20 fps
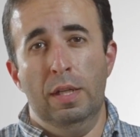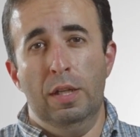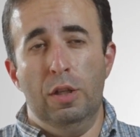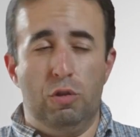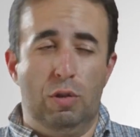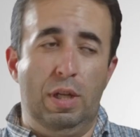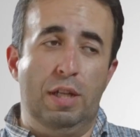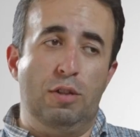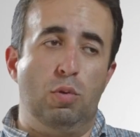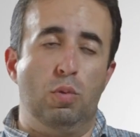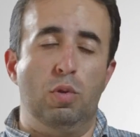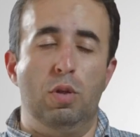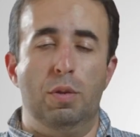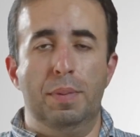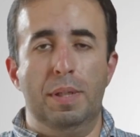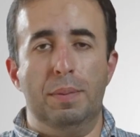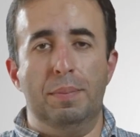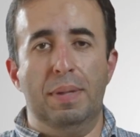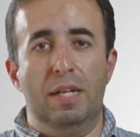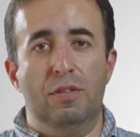So that's a real
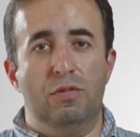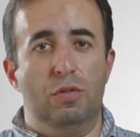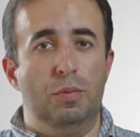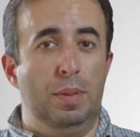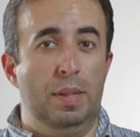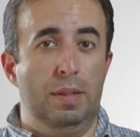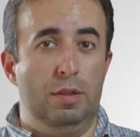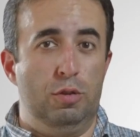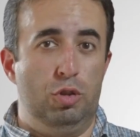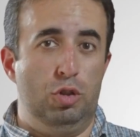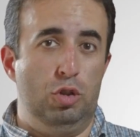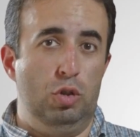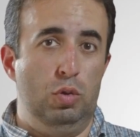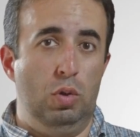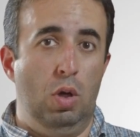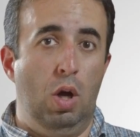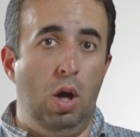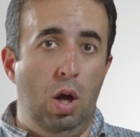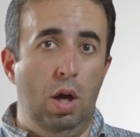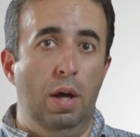big benefit being able to shoot
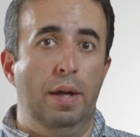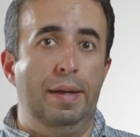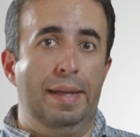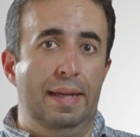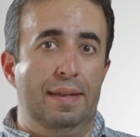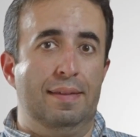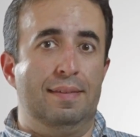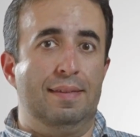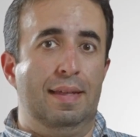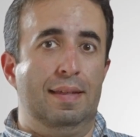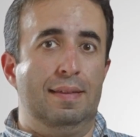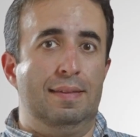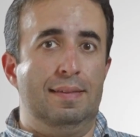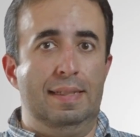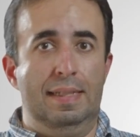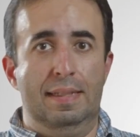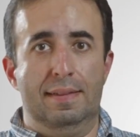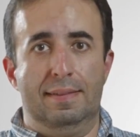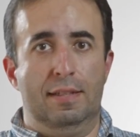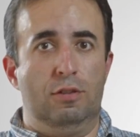on SSDs.